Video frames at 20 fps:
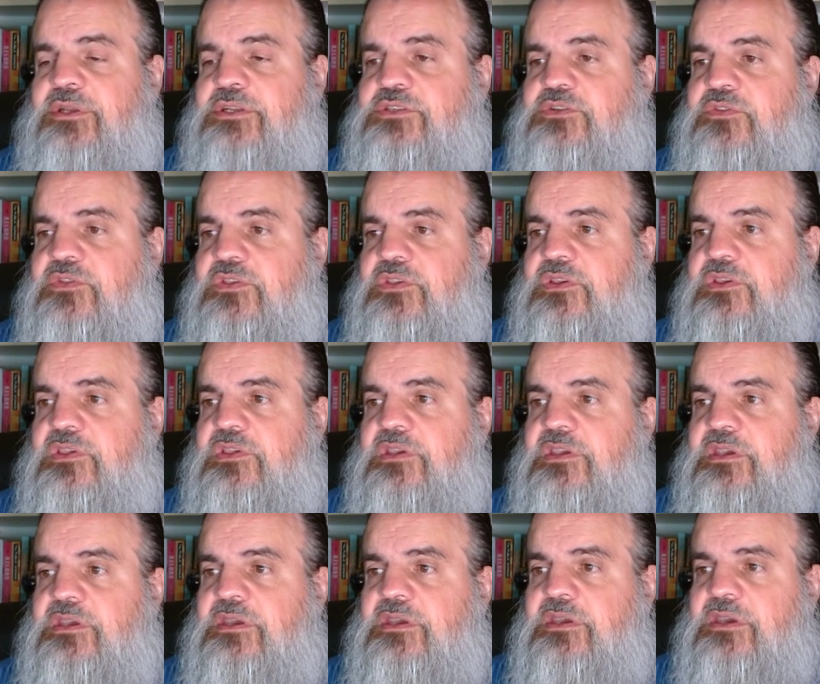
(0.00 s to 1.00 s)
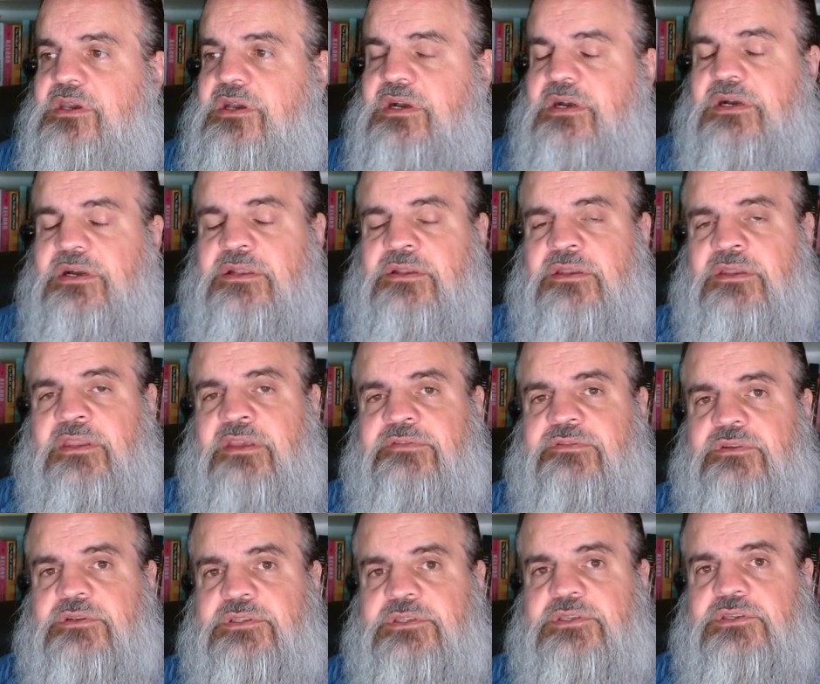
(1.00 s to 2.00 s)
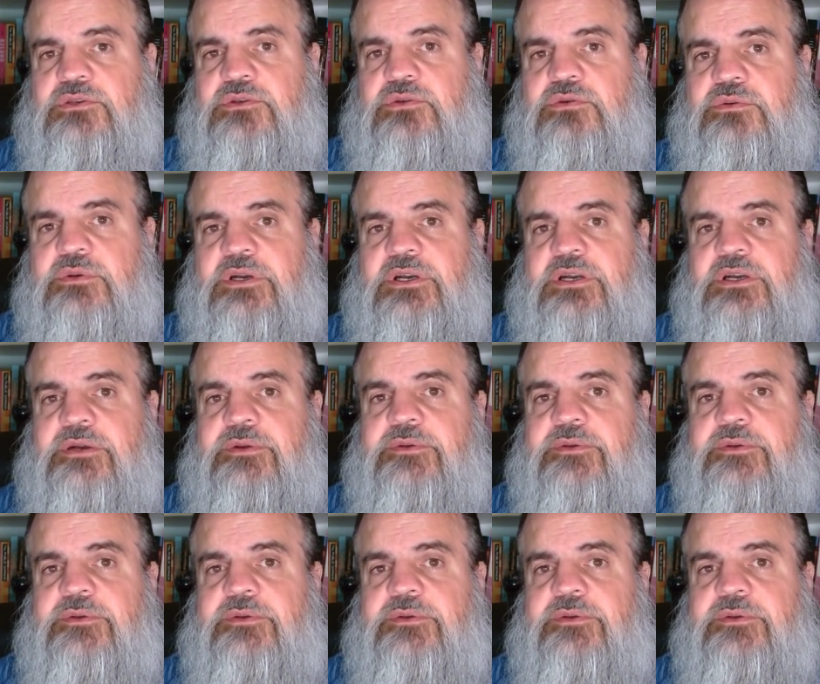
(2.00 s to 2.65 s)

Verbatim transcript: agencies uh, in an effort to